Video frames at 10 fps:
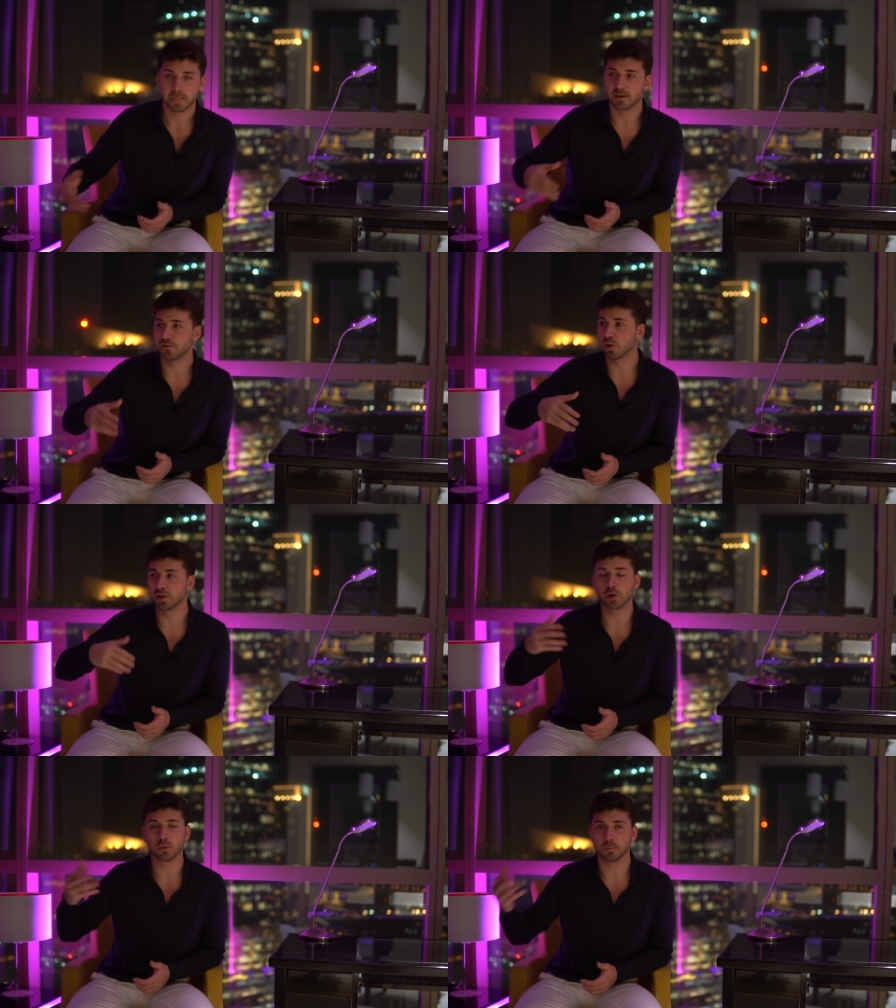if you
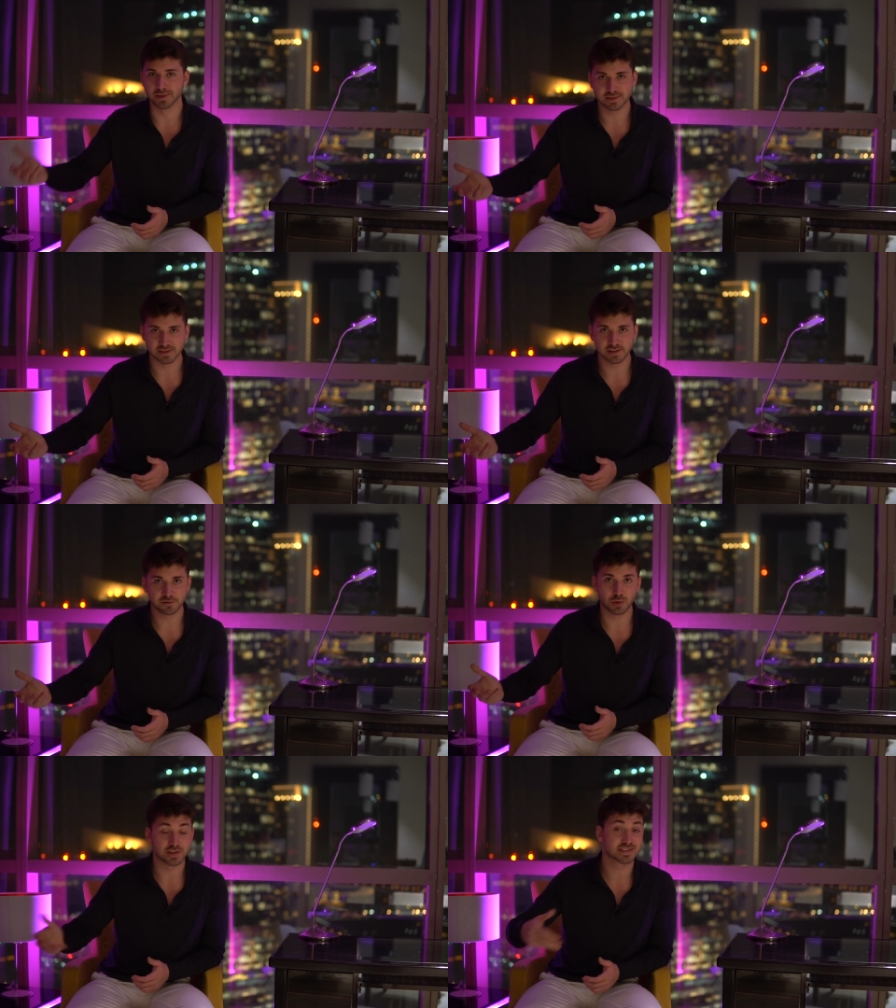run your own business,
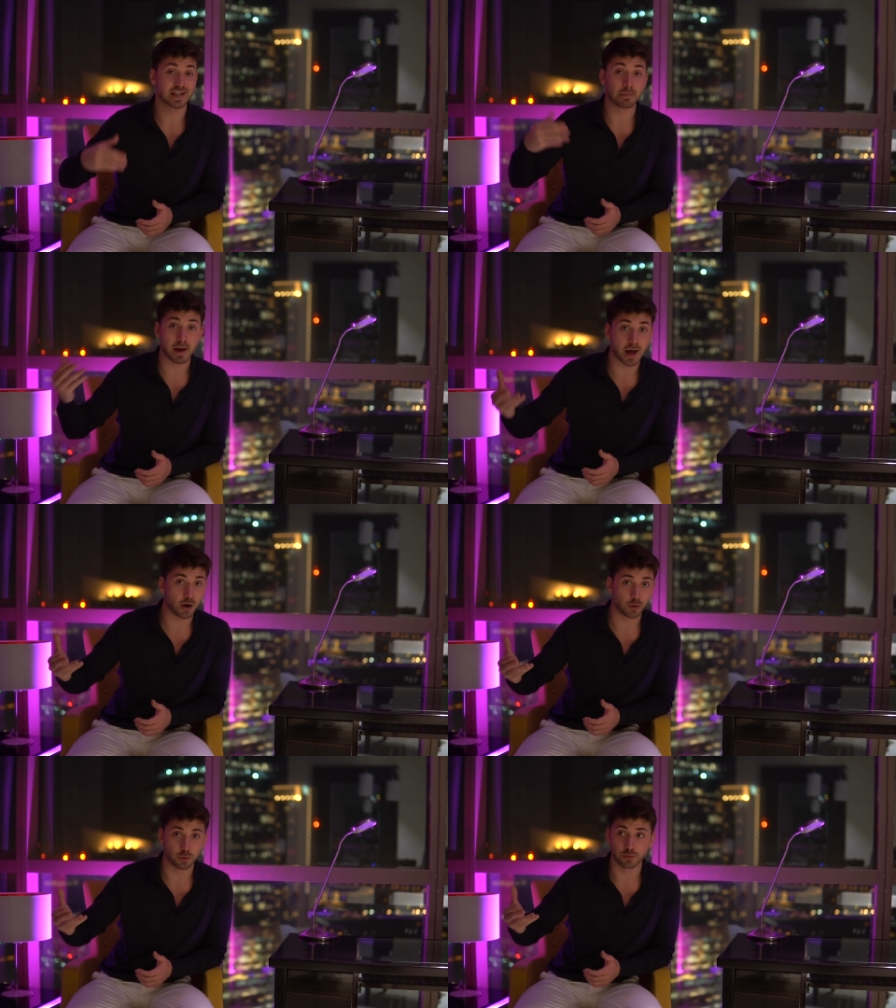if you're
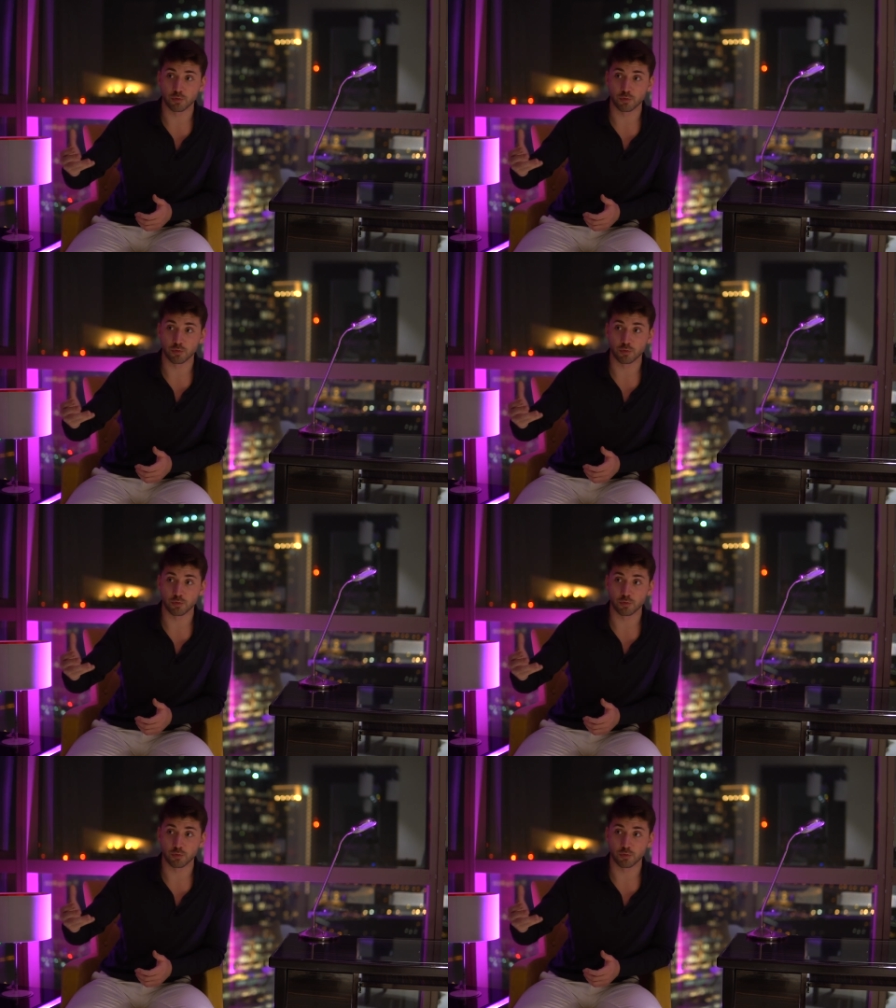somehow